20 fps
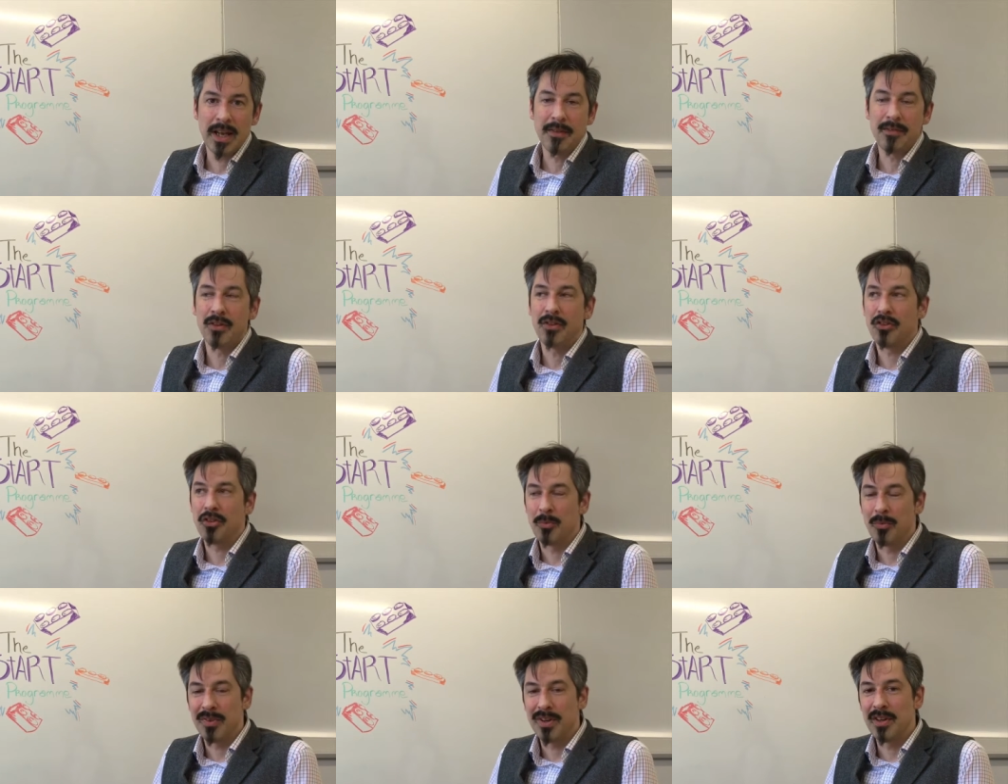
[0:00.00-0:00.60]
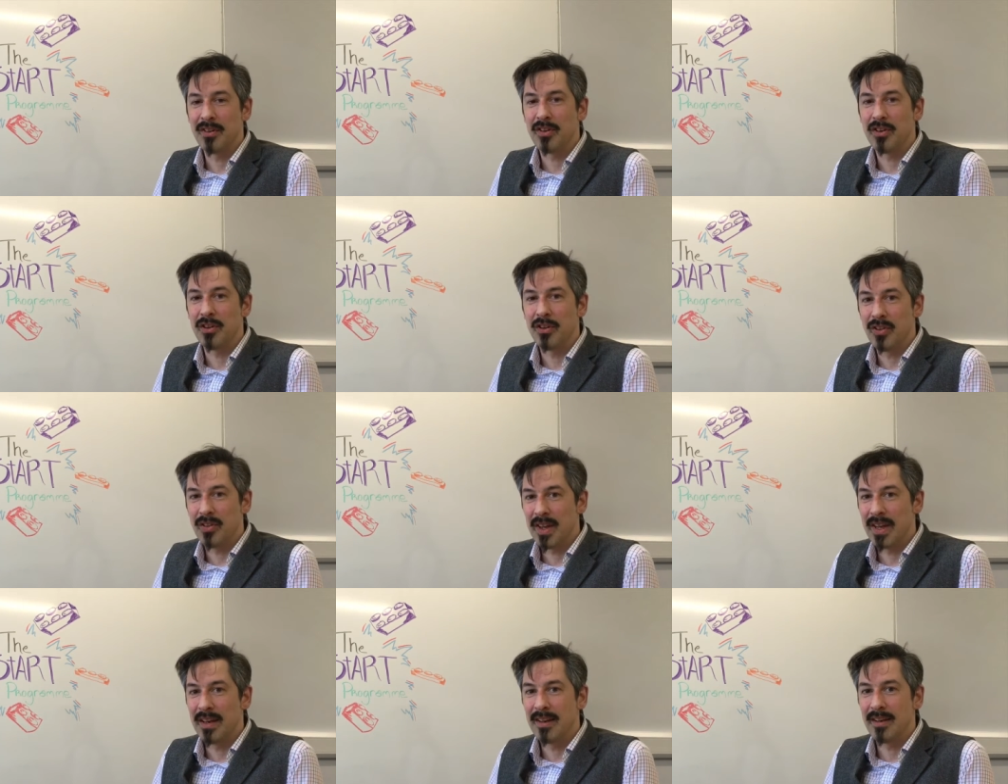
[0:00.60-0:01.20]
If there's something that you
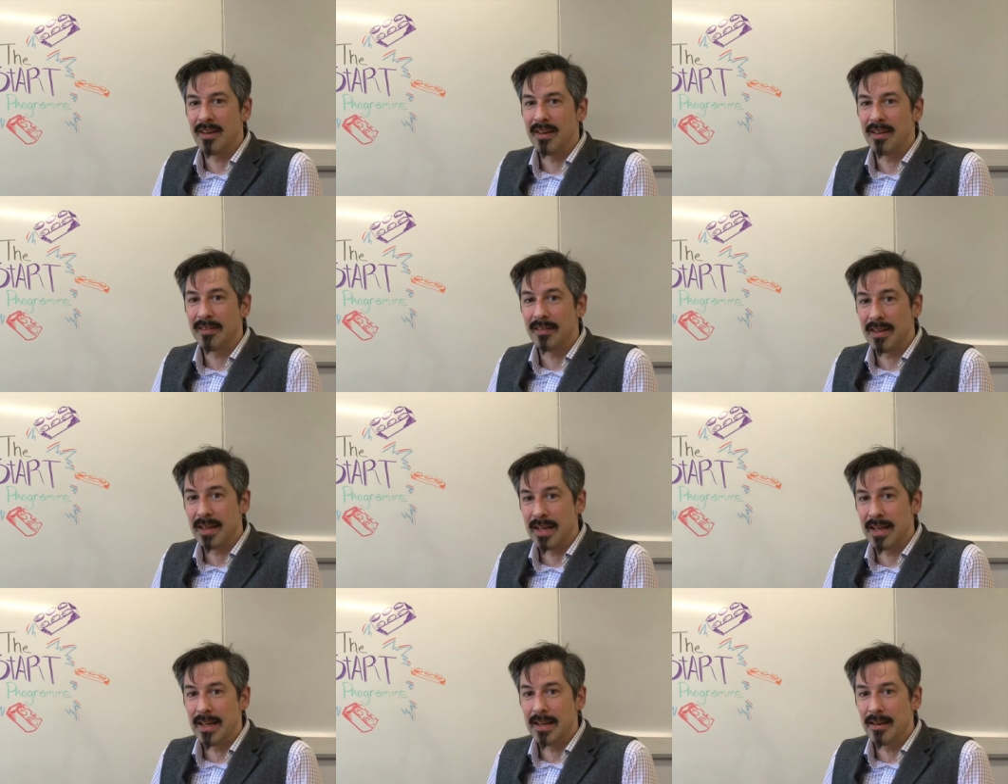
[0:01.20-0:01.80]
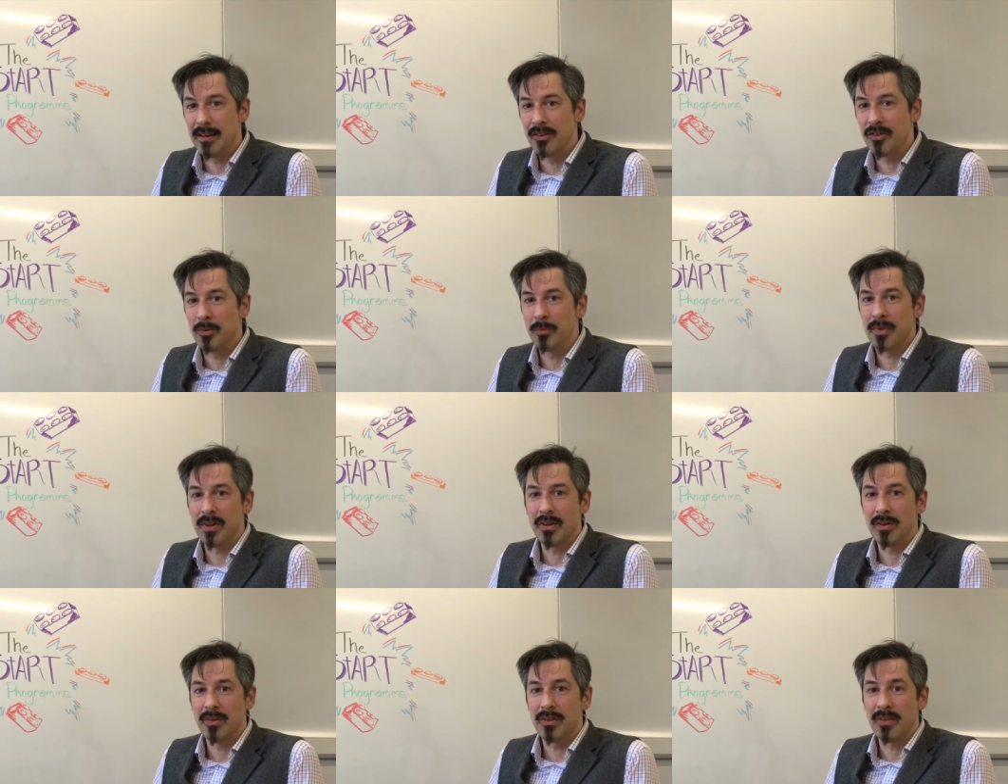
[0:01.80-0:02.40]
think is key and
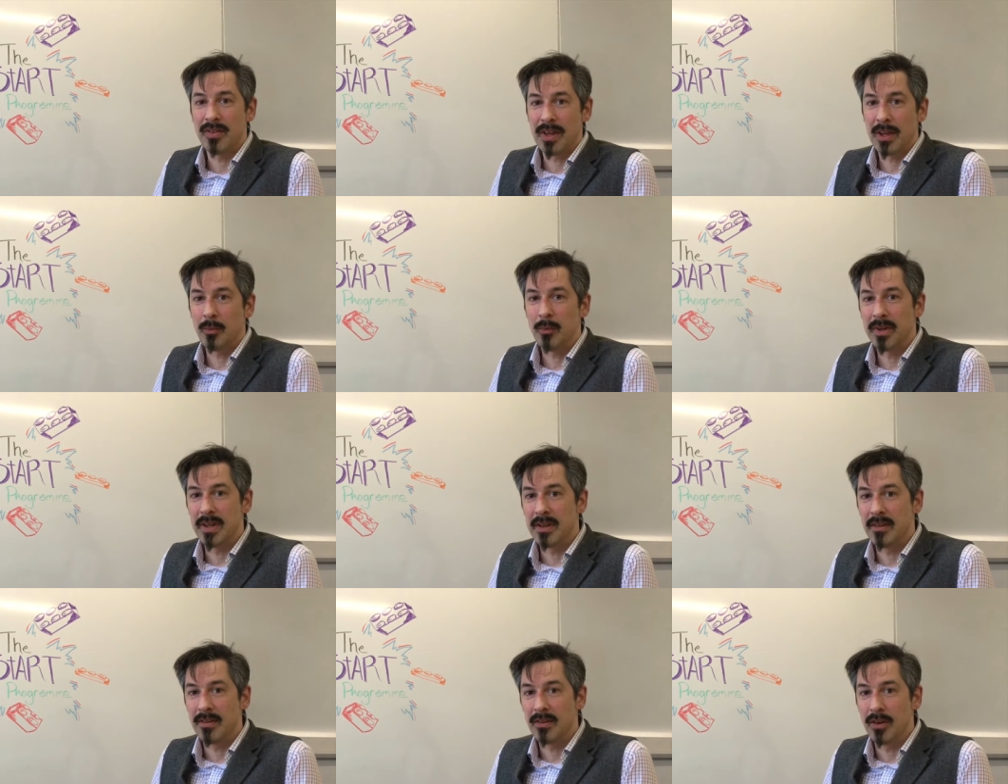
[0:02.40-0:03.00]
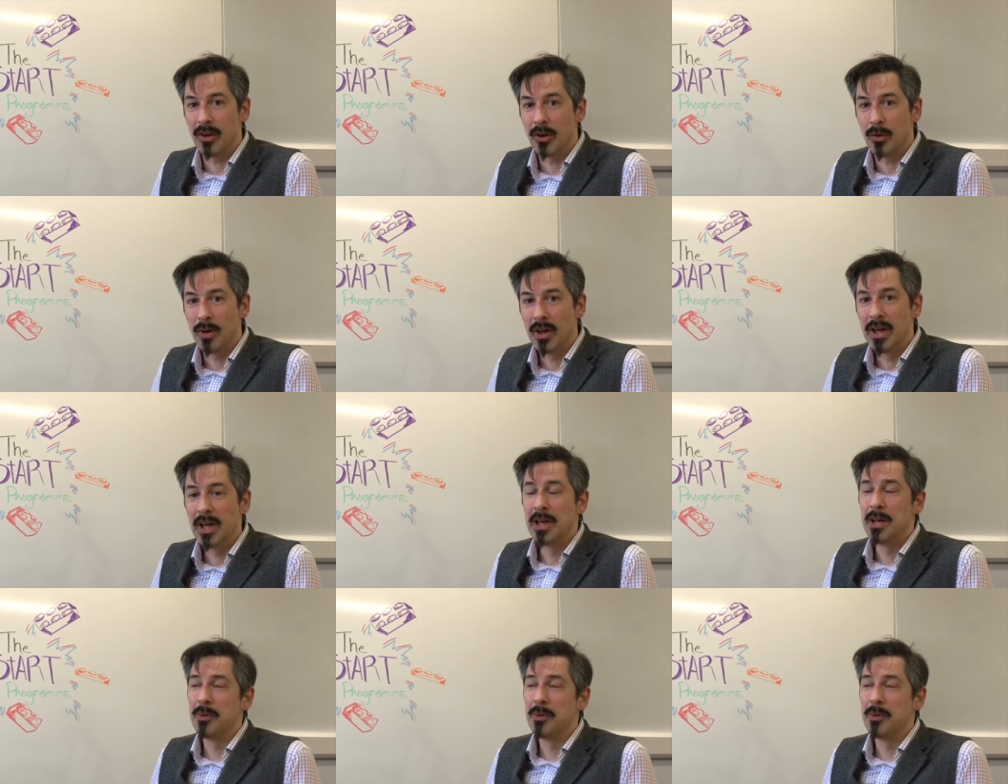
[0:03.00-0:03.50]
something that you think we need to know,